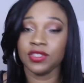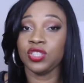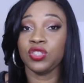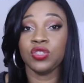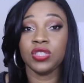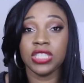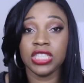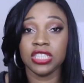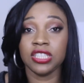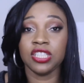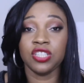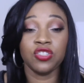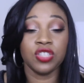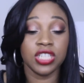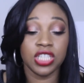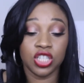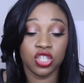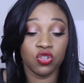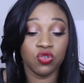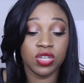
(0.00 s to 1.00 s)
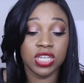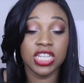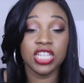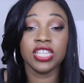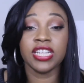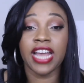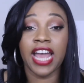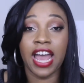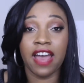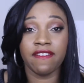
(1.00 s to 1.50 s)
you
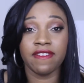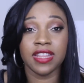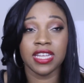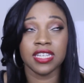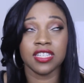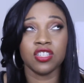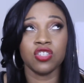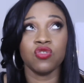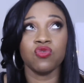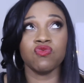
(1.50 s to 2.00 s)
need to have this.